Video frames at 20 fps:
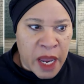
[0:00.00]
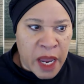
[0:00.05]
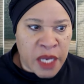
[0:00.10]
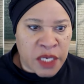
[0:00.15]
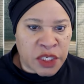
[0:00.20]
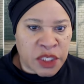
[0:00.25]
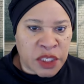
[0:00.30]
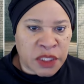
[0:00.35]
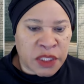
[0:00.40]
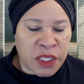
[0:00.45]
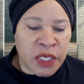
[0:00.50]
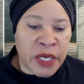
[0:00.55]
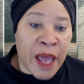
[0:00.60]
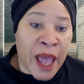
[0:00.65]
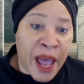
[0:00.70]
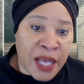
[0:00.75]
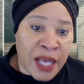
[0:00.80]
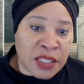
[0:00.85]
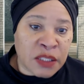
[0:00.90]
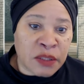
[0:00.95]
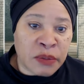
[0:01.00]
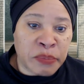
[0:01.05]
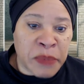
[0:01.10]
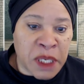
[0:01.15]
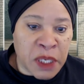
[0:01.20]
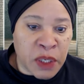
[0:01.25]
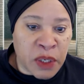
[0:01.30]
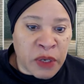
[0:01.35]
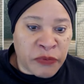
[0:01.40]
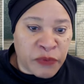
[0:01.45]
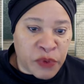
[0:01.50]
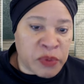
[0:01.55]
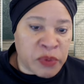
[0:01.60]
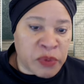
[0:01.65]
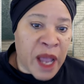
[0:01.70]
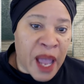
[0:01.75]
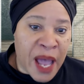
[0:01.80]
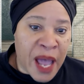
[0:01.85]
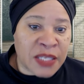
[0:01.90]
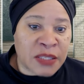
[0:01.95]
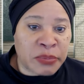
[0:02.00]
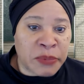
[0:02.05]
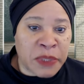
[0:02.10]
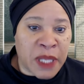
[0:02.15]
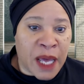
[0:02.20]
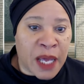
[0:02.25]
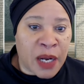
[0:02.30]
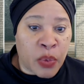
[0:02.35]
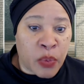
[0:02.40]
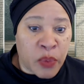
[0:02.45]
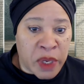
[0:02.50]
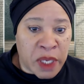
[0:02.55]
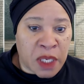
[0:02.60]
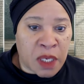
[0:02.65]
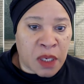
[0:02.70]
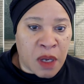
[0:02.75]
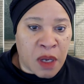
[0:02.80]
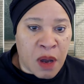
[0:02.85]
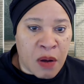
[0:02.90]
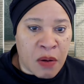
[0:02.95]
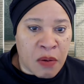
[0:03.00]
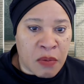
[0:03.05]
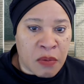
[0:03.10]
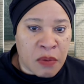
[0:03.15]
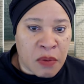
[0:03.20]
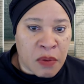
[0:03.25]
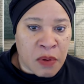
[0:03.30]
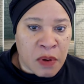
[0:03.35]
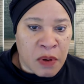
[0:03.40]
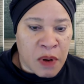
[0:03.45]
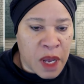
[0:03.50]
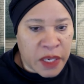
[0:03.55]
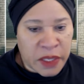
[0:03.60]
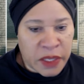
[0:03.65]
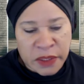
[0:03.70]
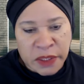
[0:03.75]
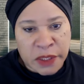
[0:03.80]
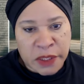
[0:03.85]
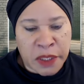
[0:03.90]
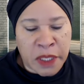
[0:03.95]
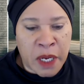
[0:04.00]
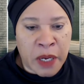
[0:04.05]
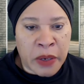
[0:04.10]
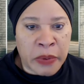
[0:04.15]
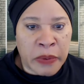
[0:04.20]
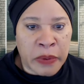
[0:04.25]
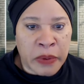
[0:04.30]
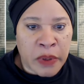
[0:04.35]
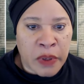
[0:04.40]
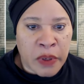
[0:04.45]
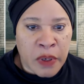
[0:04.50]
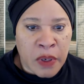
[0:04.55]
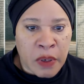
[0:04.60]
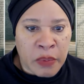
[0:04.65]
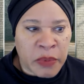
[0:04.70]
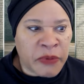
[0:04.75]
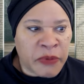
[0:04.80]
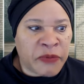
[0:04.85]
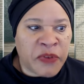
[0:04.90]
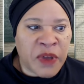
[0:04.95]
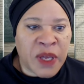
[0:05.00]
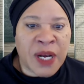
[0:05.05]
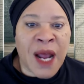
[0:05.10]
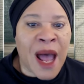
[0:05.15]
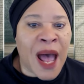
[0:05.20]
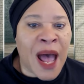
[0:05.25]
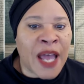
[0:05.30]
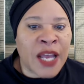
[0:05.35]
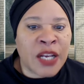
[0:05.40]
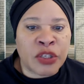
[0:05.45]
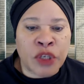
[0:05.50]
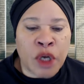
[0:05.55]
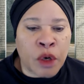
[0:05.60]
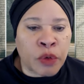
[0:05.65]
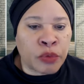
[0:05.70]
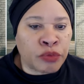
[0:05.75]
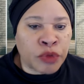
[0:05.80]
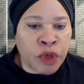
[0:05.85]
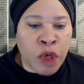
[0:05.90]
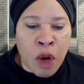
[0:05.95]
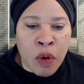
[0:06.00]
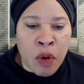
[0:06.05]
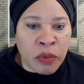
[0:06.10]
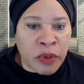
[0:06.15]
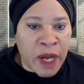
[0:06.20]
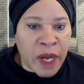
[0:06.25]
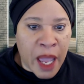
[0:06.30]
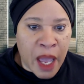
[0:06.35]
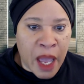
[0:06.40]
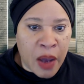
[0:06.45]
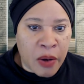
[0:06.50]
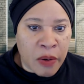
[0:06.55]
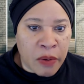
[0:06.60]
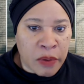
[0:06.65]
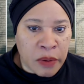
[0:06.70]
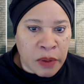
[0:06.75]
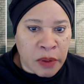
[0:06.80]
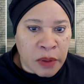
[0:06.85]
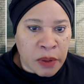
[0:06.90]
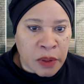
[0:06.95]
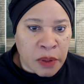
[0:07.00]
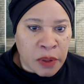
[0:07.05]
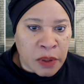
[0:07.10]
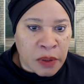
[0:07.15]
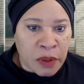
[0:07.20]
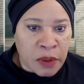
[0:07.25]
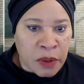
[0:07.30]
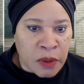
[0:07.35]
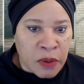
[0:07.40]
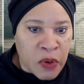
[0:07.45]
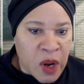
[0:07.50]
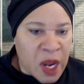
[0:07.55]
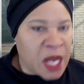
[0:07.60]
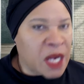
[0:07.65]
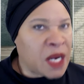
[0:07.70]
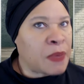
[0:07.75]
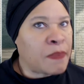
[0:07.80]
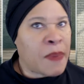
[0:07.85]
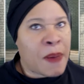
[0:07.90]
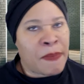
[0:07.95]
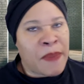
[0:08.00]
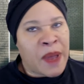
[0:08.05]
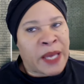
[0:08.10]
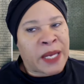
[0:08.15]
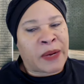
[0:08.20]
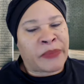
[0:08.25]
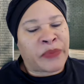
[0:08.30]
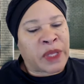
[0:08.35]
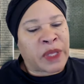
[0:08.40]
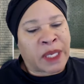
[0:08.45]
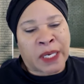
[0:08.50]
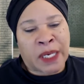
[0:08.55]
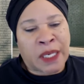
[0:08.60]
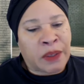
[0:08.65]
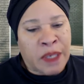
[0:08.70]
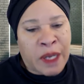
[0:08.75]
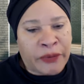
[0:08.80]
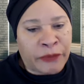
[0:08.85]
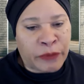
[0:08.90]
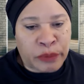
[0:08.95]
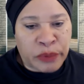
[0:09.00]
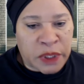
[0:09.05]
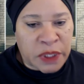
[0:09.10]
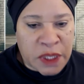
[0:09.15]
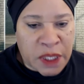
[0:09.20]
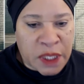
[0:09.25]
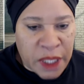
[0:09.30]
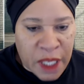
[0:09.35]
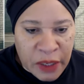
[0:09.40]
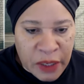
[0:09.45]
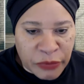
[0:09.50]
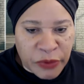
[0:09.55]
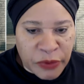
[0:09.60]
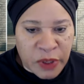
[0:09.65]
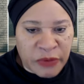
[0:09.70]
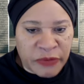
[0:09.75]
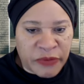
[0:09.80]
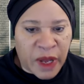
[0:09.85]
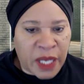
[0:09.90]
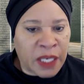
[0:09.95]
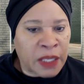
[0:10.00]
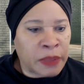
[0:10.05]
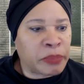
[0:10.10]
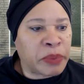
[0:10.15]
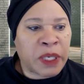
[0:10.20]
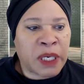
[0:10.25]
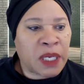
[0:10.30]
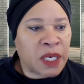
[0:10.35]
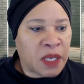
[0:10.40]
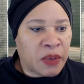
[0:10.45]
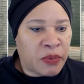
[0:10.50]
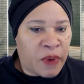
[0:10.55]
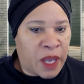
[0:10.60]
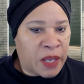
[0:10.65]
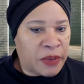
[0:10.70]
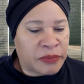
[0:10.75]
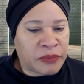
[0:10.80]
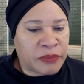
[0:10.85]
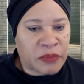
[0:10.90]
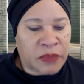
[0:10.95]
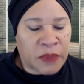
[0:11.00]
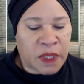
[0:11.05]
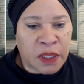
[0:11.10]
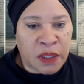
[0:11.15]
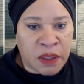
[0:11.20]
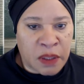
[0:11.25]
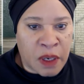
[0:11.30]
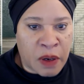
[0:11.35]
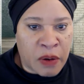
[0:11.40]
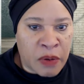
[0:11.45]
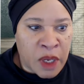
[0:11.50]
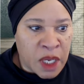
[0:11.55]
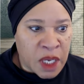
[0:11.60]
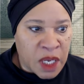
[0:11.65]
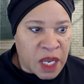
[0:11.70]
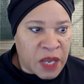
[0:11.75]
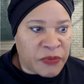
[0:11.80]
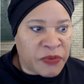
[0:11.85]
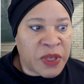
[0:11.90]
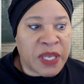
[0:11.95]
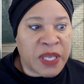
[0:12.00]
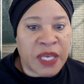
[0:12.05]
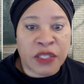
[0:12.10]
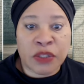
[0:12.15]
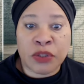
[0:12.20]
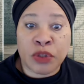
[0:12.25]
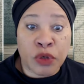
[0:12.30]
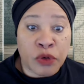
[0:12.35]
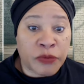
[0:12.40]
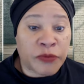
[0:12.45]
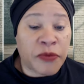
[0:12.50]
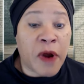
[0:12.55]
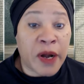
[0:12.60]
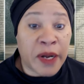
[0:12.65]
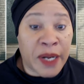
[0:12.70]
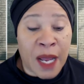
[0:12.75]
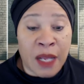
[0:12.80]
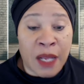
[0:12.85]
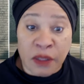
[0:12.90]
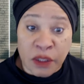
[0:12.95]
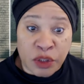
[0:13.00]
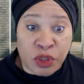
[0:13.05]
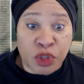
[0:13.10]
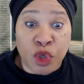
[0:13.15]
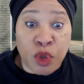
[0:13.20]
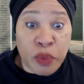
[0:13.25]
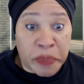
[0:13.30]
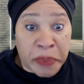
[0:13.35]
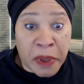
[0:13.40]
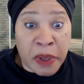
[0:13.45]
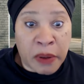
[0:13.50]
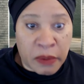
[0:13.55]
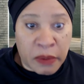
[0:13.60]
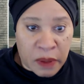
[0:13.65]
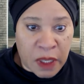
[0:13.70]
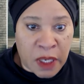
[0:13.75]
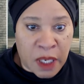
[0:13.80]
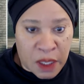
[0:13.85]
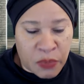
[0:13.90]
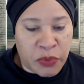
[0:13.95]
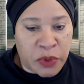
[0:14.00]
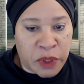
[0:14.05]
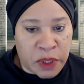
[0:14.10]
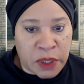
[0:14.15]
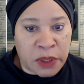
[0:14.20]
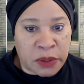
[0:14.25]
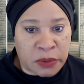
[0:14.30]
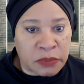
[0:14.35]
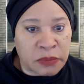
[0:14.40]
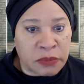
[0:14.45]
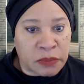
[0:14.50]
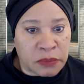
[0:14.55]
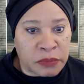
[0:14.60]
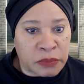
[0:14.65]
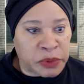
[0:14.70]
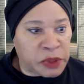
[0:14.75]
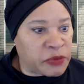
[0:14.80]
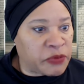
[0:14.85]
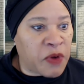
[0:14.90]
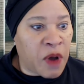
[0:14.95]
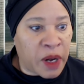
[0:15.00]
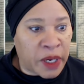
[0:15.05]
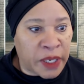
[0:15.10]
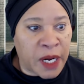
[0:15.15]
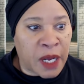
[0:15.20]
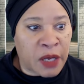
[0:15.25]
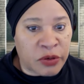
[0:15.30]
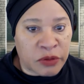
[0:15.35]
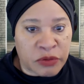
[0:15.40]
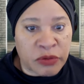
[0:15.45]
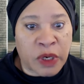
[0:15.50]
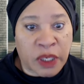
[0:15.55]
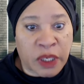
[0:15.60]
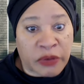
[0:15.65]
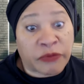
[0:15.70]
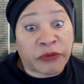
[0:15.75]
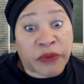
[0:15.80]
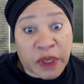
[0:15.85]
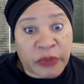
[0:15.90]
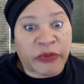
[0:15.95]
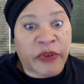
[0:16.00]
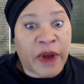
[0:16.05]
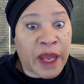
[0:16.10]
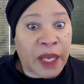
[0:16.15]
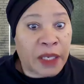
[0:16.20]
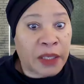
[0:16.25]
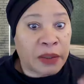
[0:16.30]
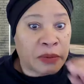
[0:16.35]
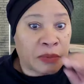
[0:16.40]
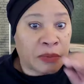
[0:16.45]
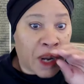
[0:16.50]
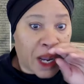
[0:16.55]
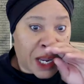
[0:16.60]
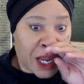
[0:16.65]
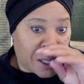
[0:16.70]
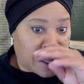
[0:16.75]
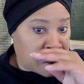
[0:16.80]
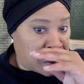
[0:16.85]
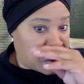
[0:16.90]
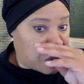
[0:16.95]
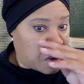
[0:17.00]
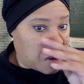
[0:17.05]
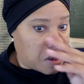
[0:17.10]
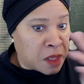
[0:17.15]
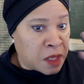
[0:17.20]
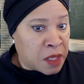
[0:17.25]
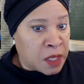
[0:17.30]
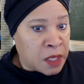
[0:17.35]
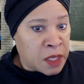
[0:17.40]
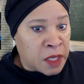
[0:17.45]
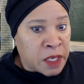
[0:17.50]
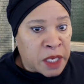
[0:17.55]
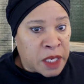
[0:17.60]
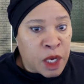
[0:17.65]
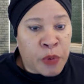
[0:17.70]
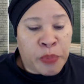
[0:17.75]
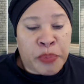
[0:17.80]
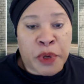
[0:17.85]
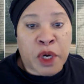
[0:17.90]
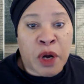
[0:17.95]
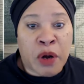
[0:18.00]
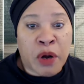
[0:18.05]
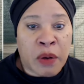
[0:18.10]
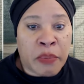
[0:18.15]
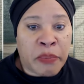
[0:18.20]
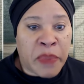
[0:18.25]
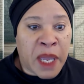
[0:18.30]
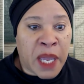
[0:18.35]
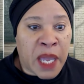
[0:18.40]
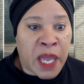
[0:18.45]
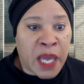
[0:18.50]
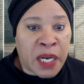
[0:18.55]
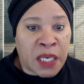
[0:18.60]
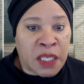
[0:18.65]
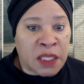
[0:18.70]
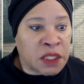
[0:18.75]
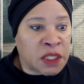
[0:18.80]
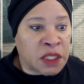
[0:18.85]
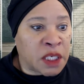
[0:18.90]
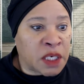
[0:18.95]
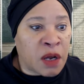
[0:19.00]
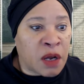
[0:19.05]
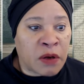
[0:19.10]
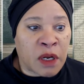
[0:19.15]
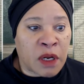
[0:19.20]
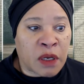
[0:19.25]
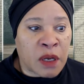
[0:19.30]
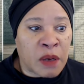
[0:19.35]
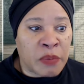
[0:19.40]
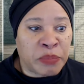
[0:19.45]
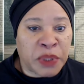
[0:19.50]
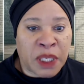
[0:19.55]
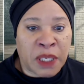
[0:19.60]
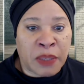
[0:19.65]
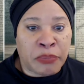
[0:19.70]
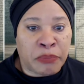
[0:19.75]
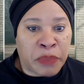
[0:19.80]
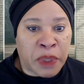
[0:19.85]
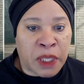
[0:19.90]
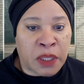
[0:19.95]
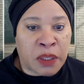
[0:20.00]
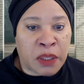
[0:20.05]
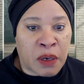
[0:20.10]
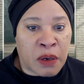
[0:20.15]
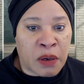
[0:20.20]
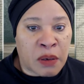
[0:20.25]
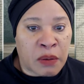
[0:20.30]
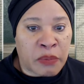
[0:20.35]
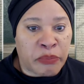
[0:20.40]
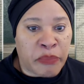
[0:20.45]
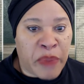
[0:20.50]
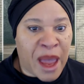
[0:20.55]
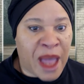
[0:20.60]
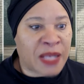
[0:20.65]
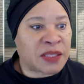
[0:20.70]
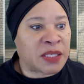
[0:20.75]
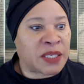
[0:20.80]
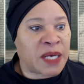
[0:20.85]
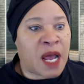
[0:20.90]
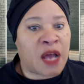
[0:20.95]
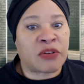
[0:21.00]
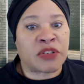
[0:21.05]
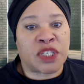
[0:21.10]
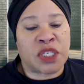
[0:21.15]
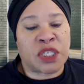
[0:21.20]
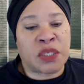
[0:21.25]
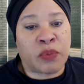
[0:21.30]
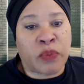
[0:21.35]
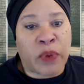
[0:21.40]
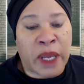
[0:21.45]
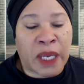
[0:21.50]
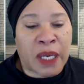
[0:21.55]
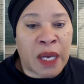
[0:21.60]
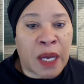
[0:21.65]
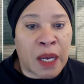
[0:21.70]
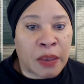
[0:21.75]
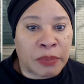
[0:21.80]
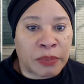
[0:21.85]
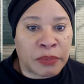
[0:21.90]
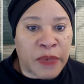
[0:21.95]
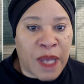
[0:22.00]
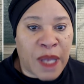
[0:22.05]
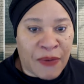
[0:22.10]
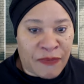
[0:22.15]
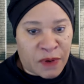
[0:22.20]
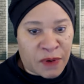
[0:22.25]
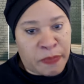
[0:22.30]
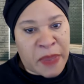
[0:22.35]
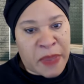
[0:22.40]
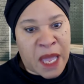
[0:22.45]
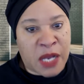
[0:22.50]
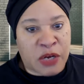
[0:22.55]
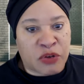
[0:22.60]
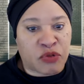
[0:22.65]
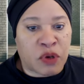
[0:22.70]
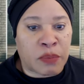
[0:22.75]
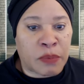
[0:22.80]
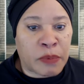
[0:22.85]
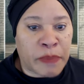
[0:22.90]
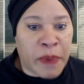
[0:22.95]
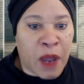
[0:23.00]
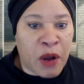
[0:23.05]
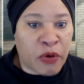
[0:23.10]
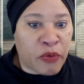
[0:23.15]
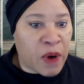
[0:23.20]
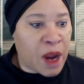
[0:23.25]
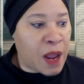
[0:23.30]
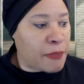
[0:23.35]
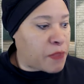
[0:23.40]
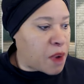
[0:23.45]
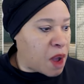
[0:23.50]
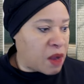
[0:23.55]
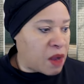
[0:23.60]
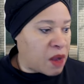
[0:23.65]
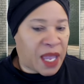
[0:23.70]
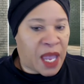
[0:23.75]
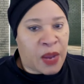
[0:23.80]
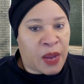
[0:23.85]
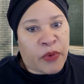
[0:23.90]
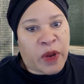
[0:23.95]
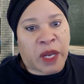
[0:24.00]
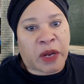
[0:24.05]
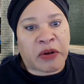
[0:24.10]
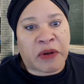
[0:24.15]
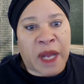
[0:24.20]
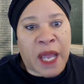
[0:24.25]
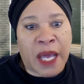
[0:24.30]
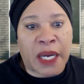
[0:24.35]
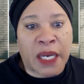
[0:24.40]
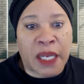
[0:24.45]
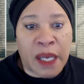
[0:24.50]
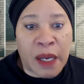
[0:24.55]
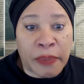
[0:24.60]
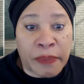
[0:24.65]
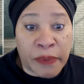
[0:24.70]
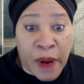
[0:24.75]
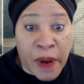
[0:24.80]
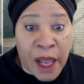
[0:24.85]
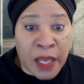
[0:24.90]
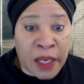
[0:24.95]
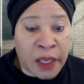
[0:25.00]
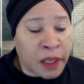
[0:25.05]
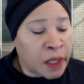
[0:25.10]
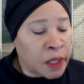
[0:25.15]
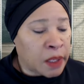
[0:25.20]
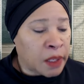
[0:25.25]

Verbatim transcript: And she said, Ask me if you would have asked me that a week ago. I'd have said, No. But Finn, I don't know now. And in my mind, I'm thinking he never would have done that in front of Violet. But anyway, you know, if he gets too far down the stupor, he would be falling out drunk in front of Violet, right? He'll put her to bed and get on a complete bender, passing out. She'd wake up having a bad dream about grandpa and can't wake her daddy up, right?